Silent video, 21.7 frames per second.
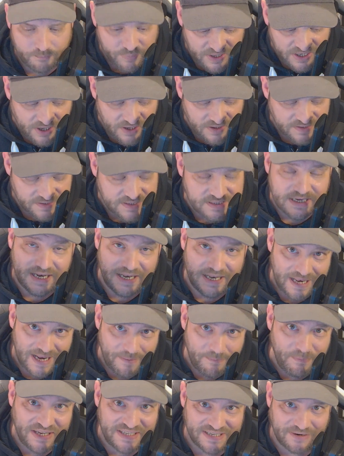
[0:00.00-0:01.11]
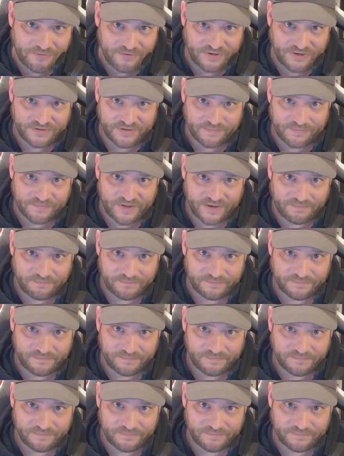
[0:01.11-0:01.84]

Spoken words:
Because, let me tell you something,